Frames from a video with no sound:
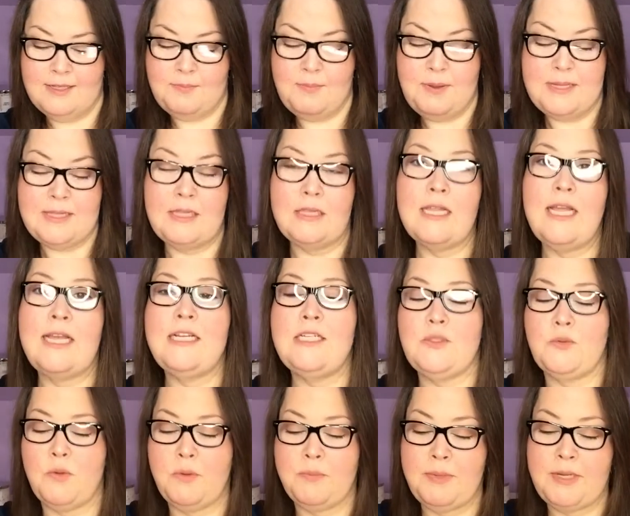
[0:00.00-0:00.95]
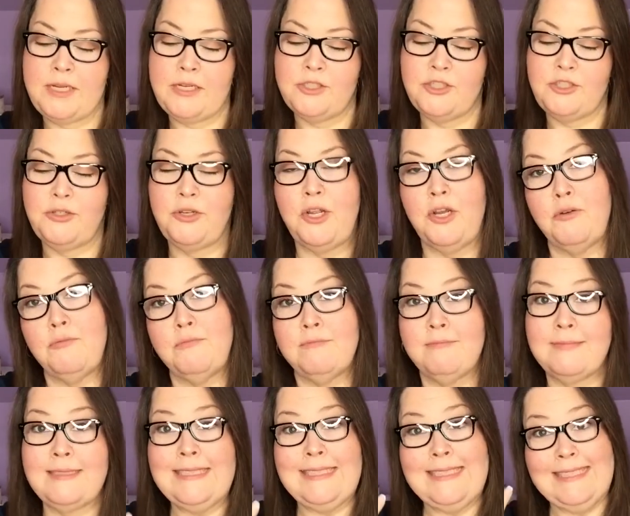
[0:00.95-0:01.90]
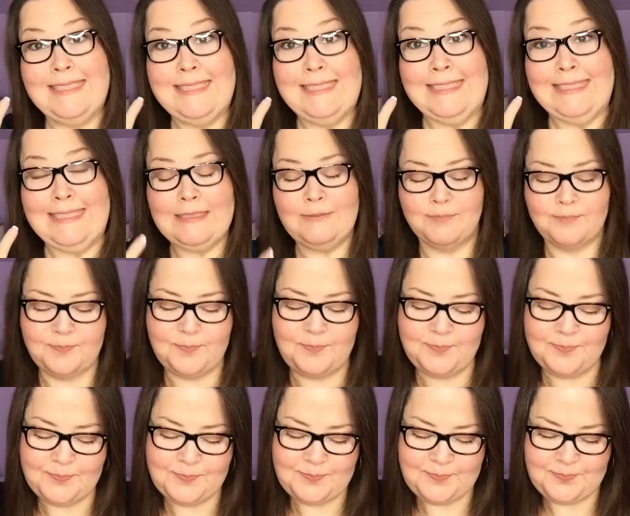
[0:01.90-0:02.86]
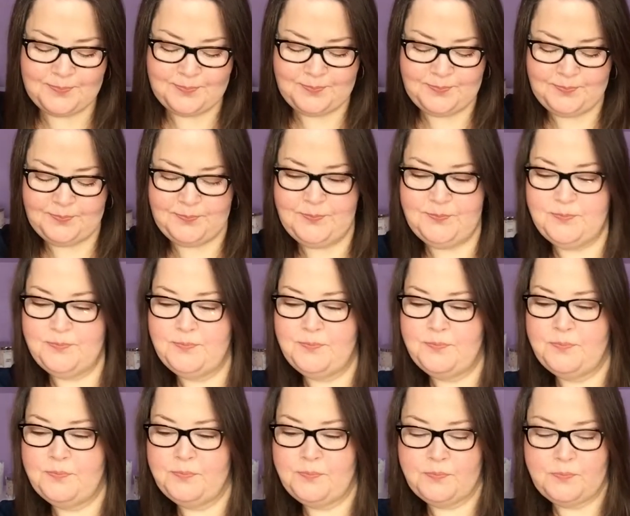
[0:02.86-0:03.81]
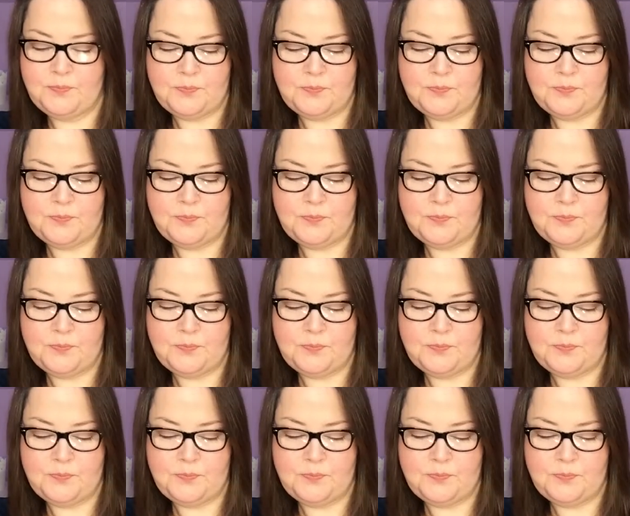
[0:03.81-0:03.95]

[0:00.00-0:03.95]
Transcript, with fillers: Pick the lightest one because, you know. Oh,